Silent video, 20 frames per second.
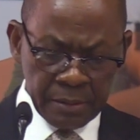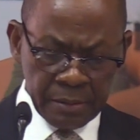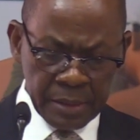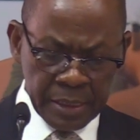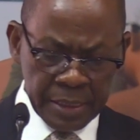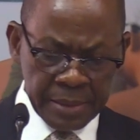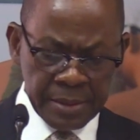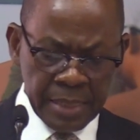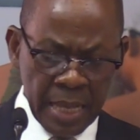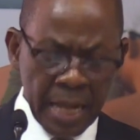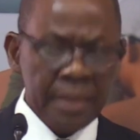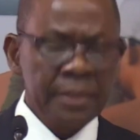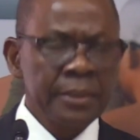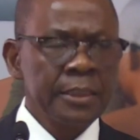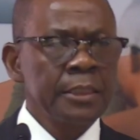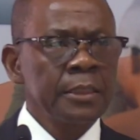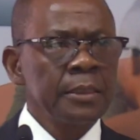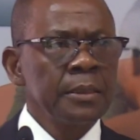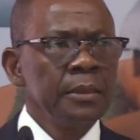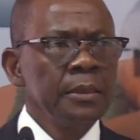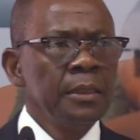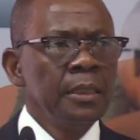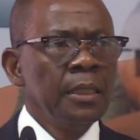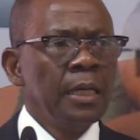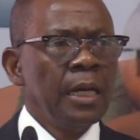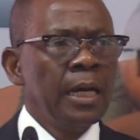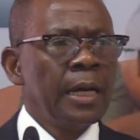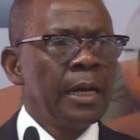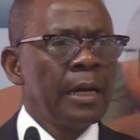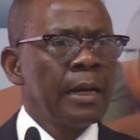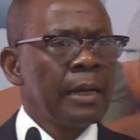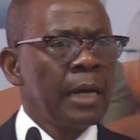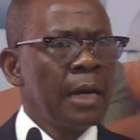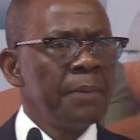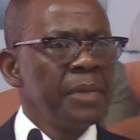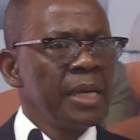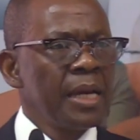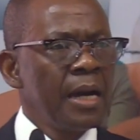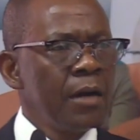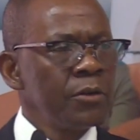results
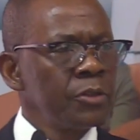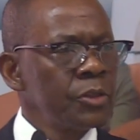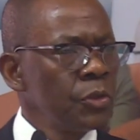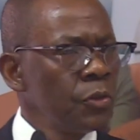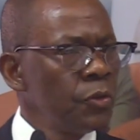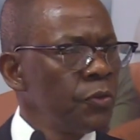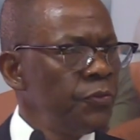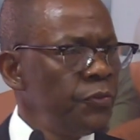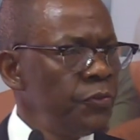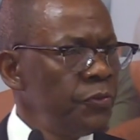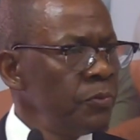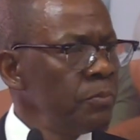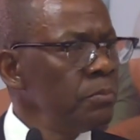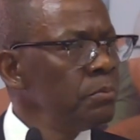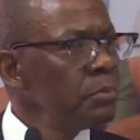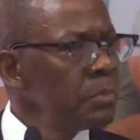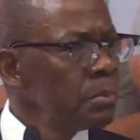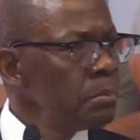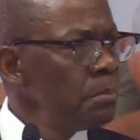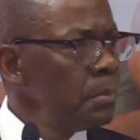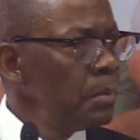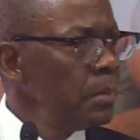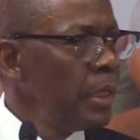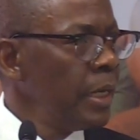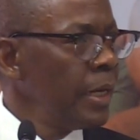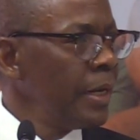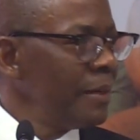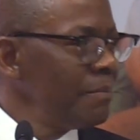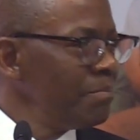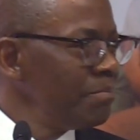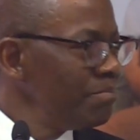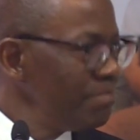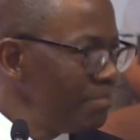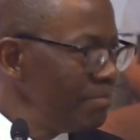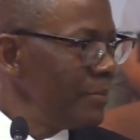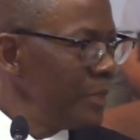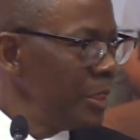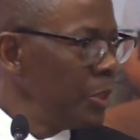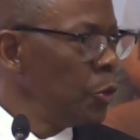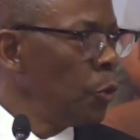coming out of
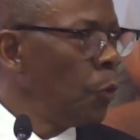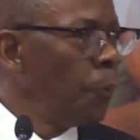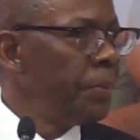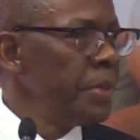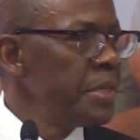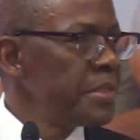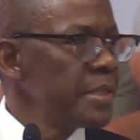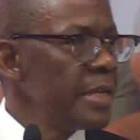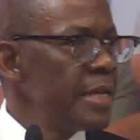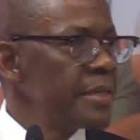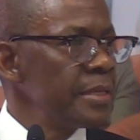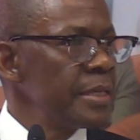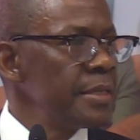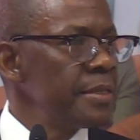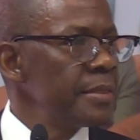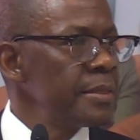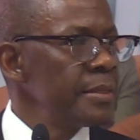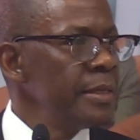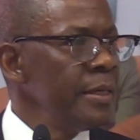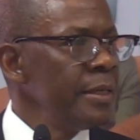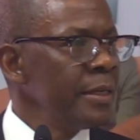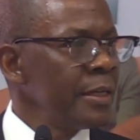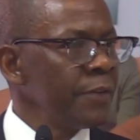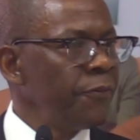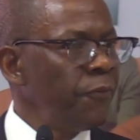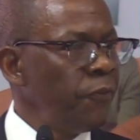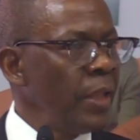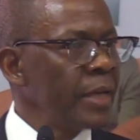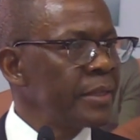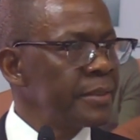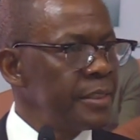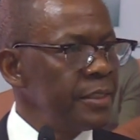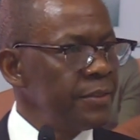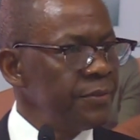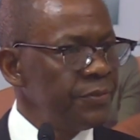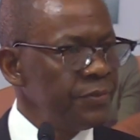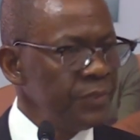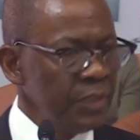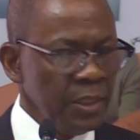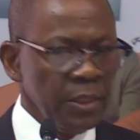new businesses
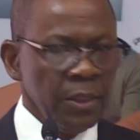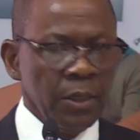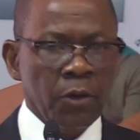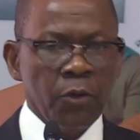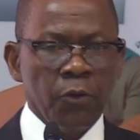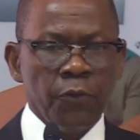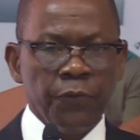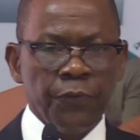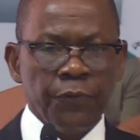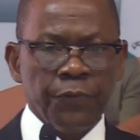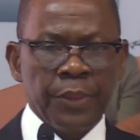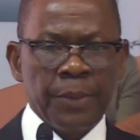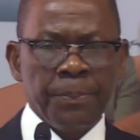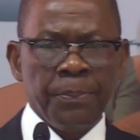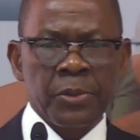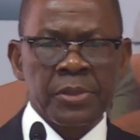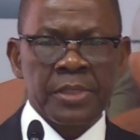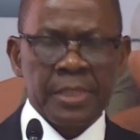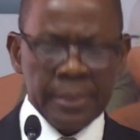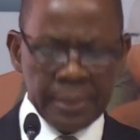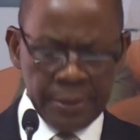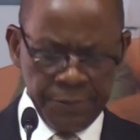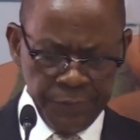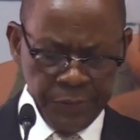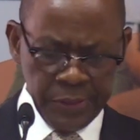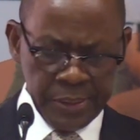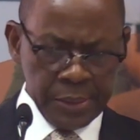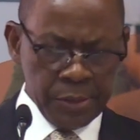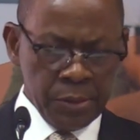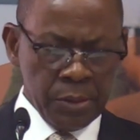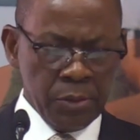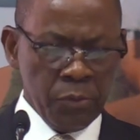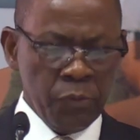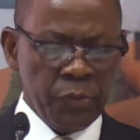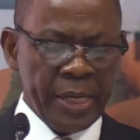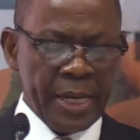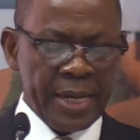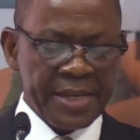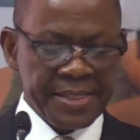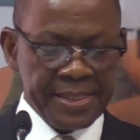reflective of the positivity
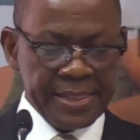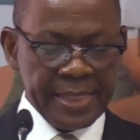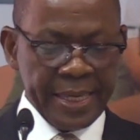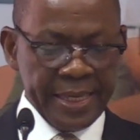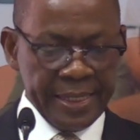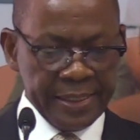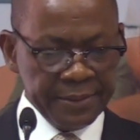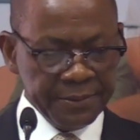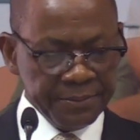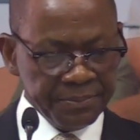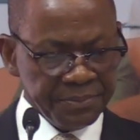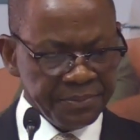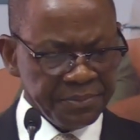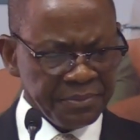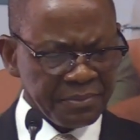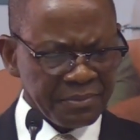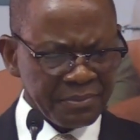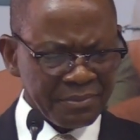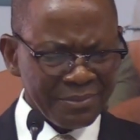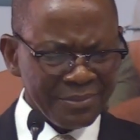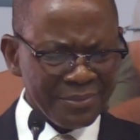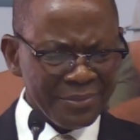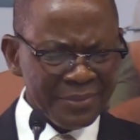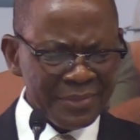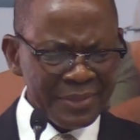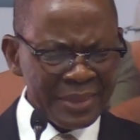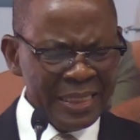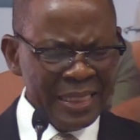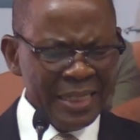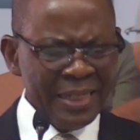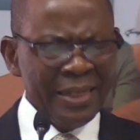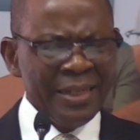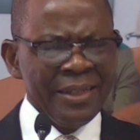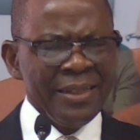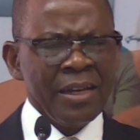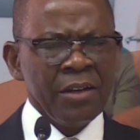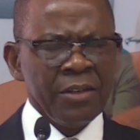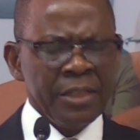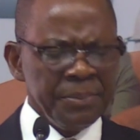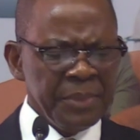we are seeing.
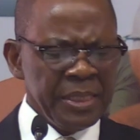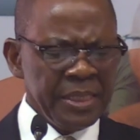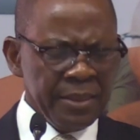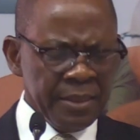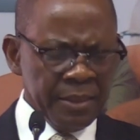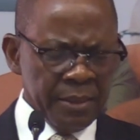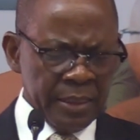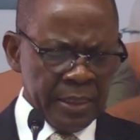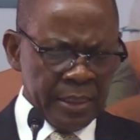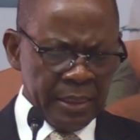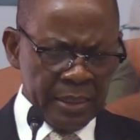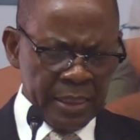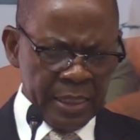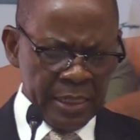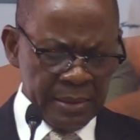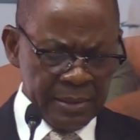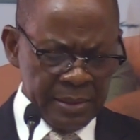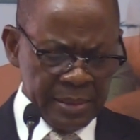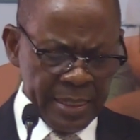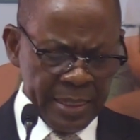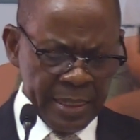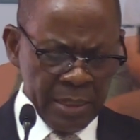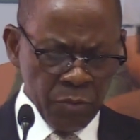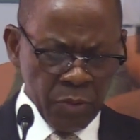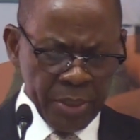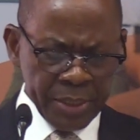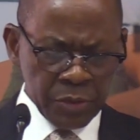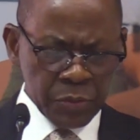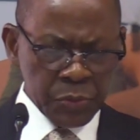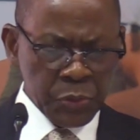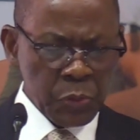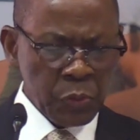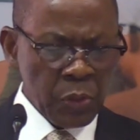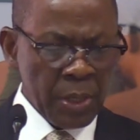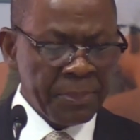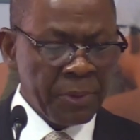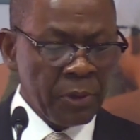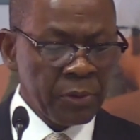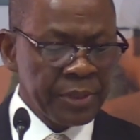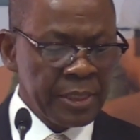Now let me say a word or two
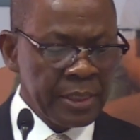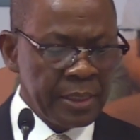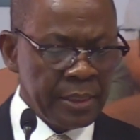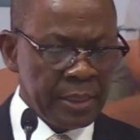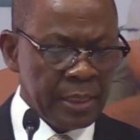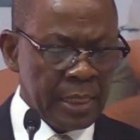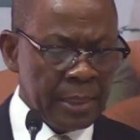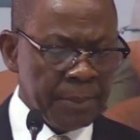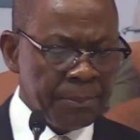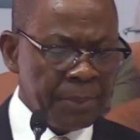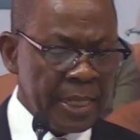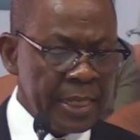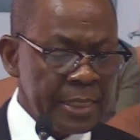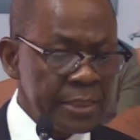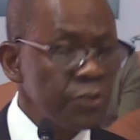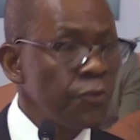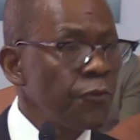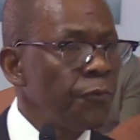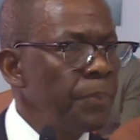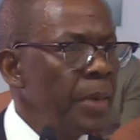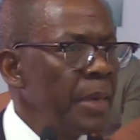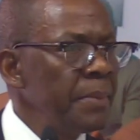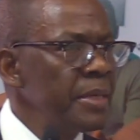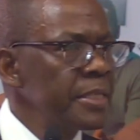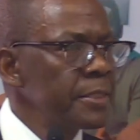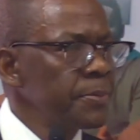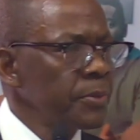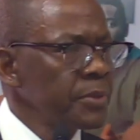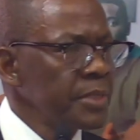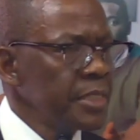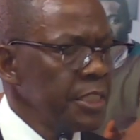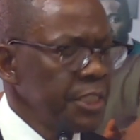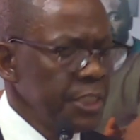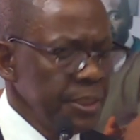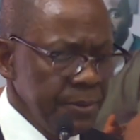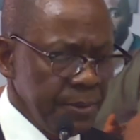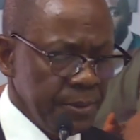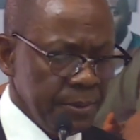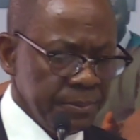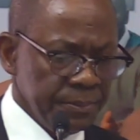about the balance of payments
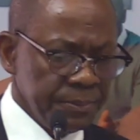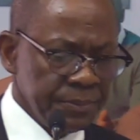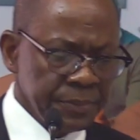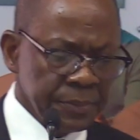position.